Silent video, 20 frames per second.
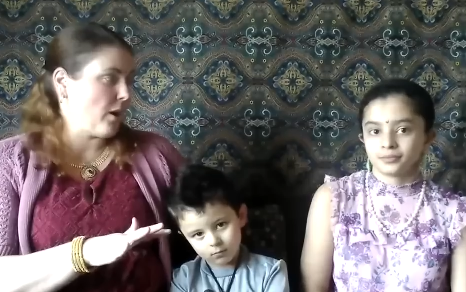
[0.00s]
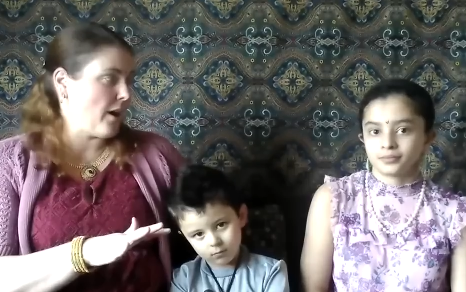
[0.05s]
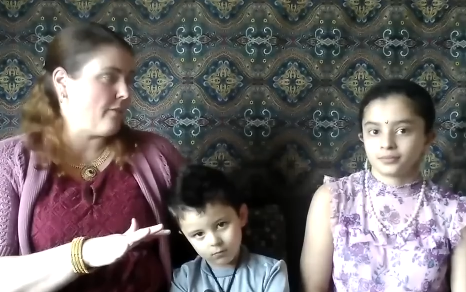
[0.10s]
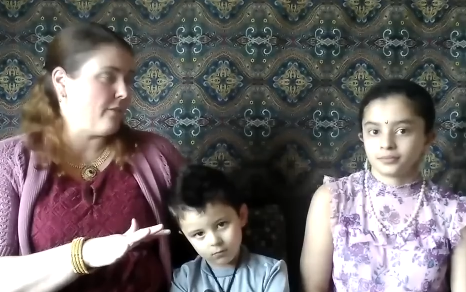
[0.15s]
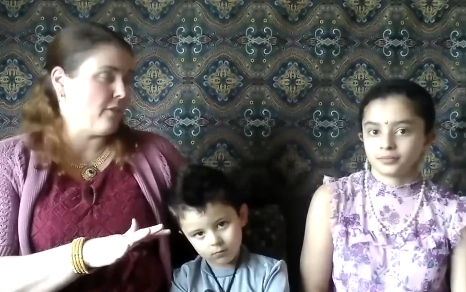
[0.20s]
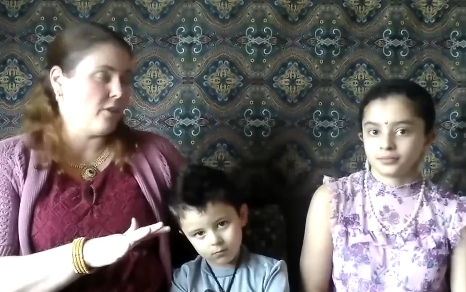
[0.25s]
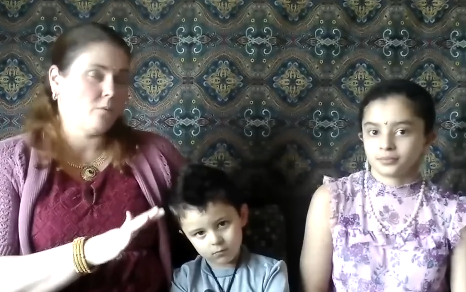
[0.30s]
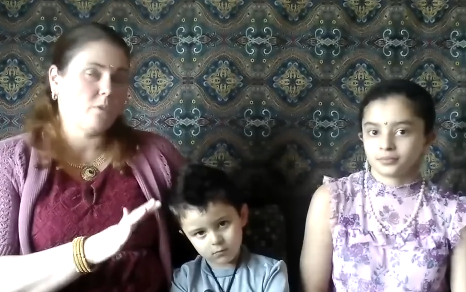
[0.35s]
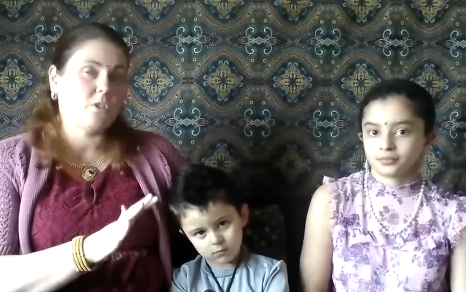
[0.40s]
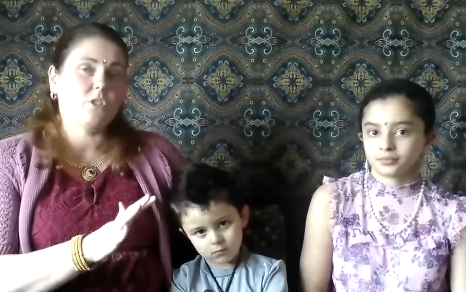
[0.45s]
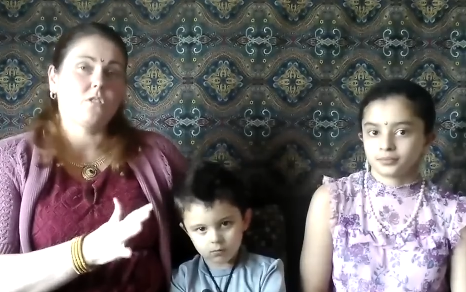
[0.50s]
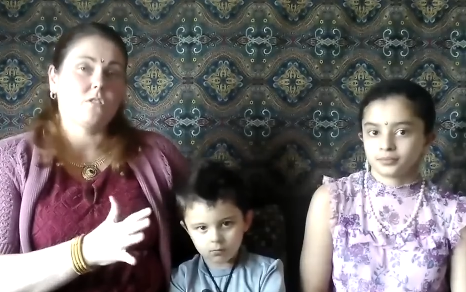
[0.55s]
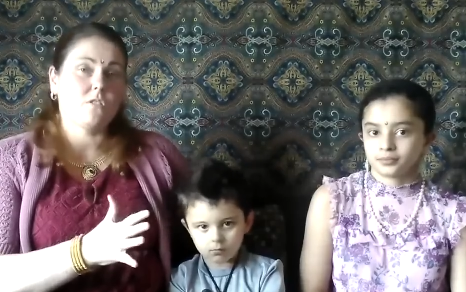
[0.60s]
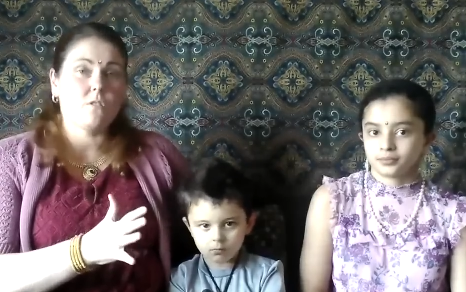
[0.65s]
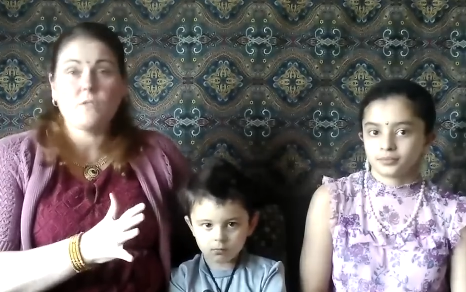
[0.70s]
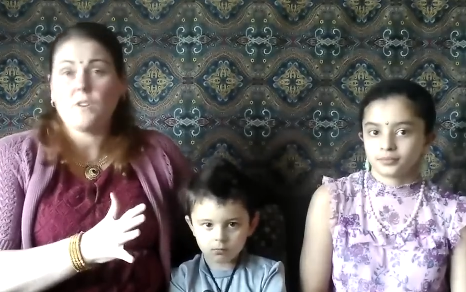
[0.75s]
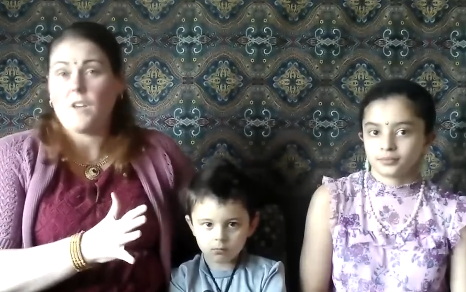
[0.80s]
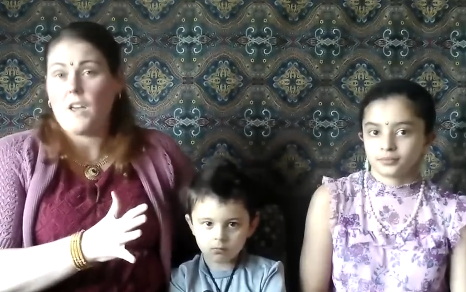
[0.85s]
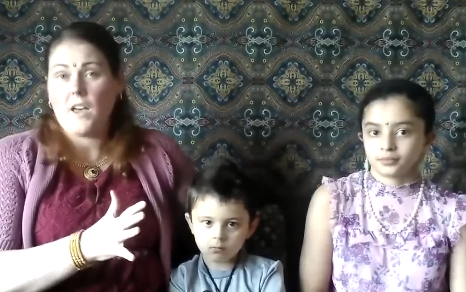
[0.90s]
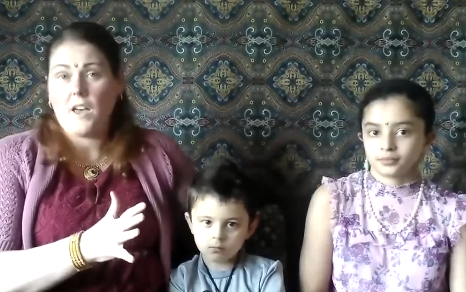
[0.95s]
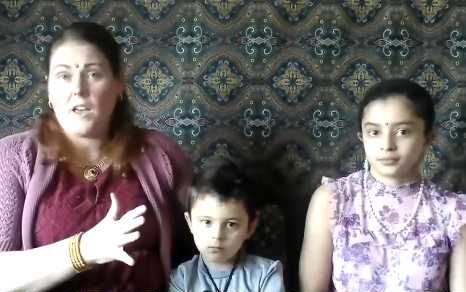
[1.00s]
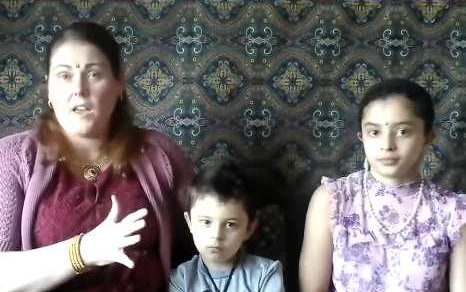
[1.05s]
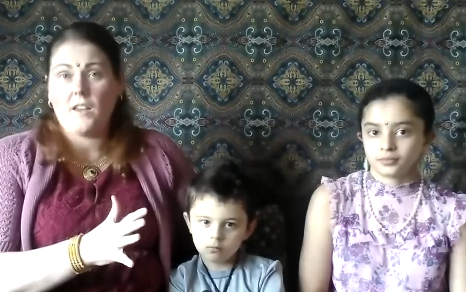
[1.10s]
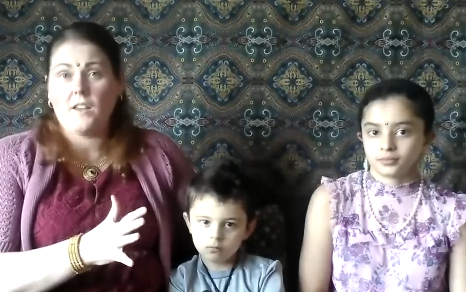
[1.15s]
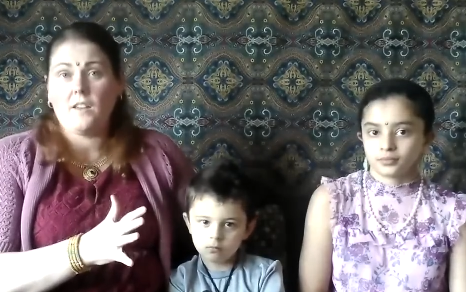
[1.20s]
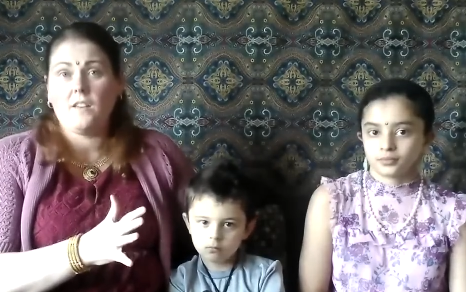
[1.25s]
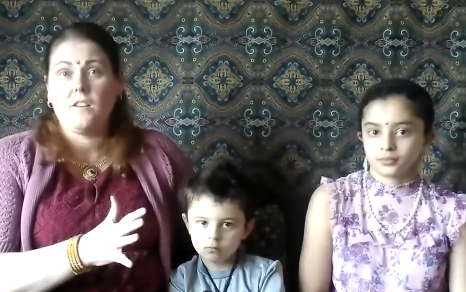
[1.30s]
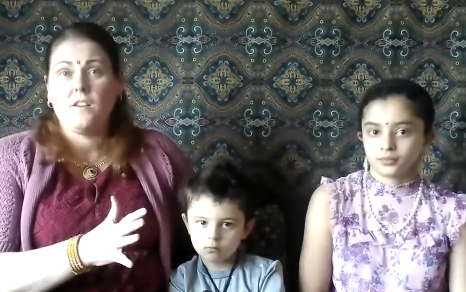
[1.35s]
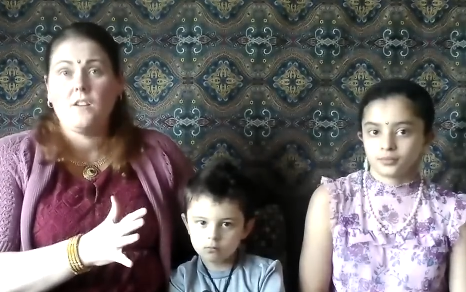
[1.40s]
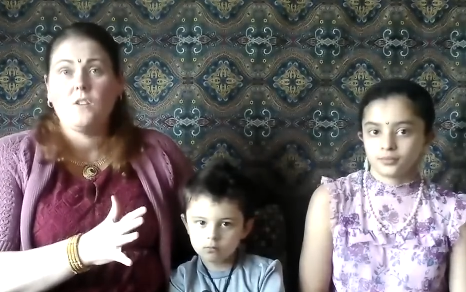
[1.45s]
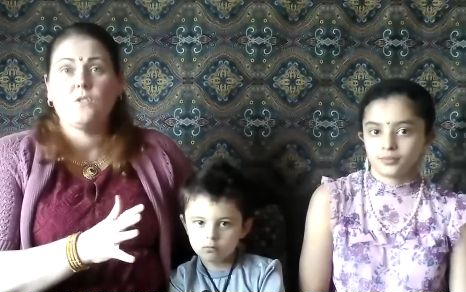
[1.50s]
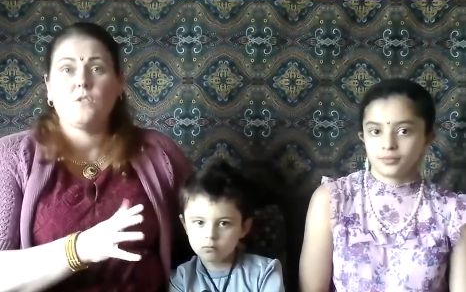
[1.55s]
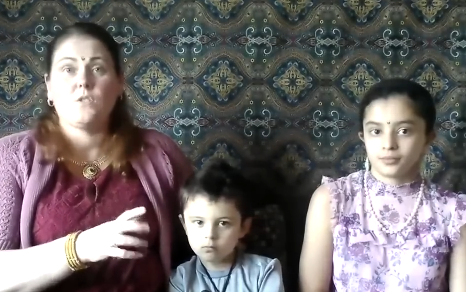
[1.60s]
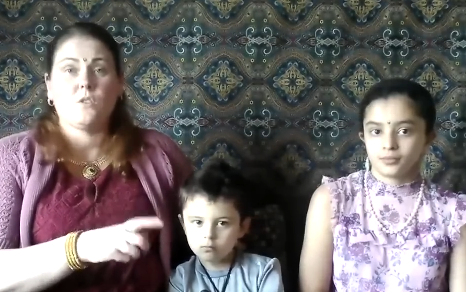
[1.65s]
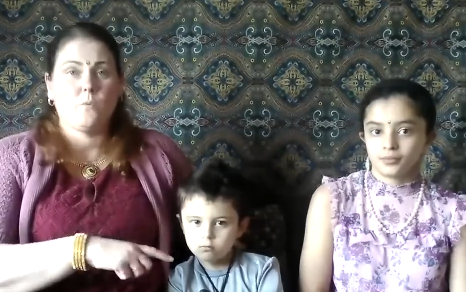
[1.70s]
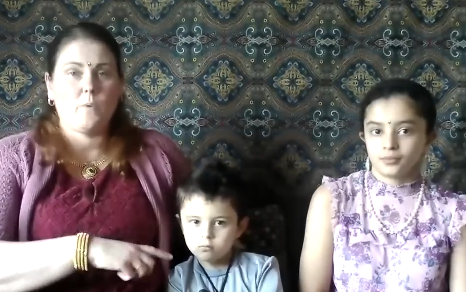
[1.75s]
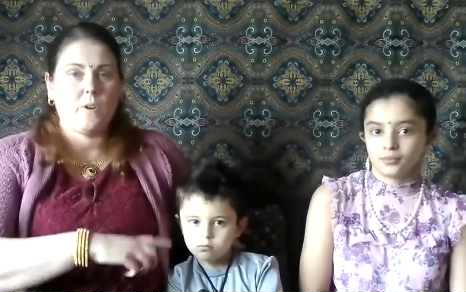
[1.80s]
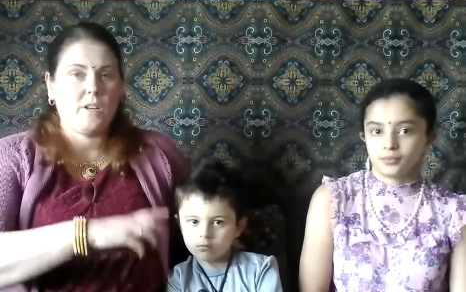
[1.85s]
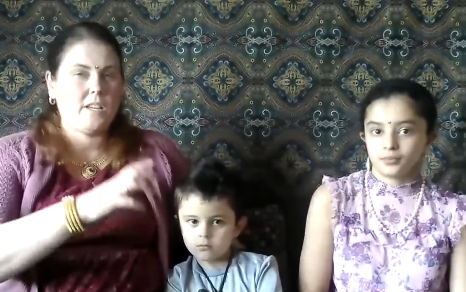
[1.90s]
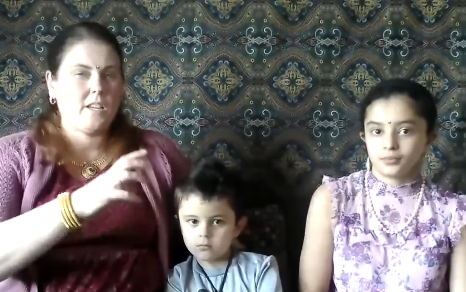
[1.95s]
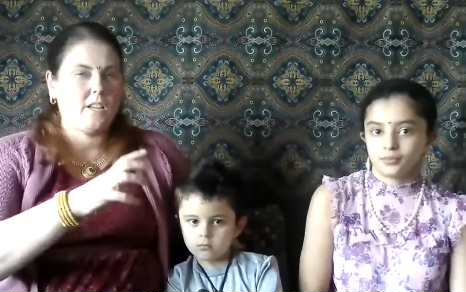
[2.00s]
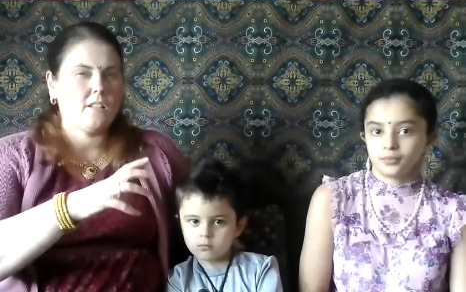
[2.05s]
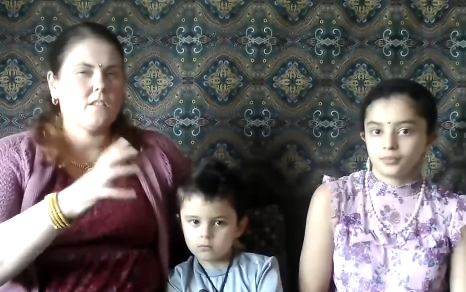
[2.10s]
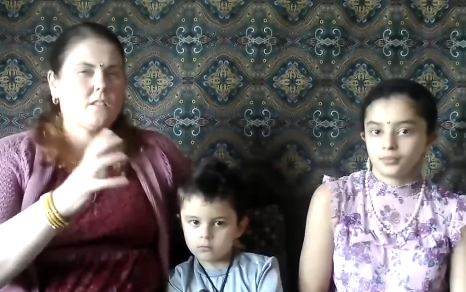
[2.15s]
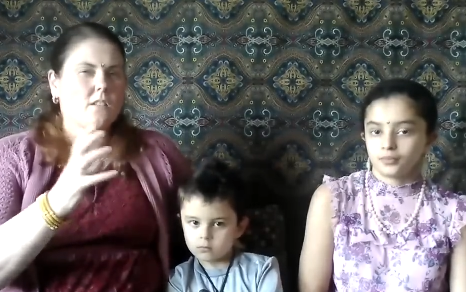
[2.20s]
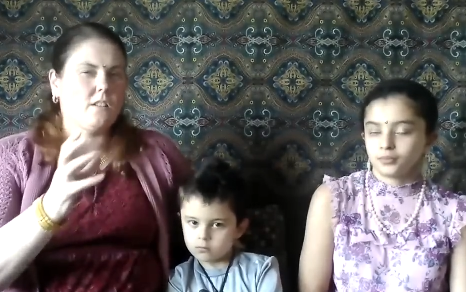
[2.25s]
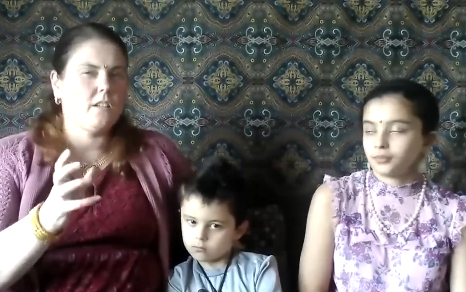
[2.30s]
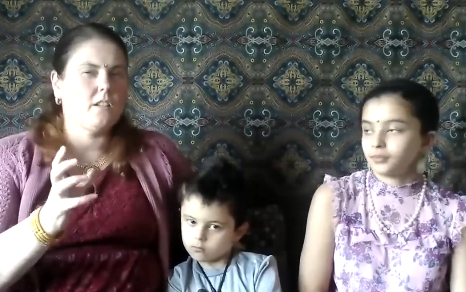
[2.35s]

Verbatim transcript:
Speaker 1: private, which is okay. So when it gets a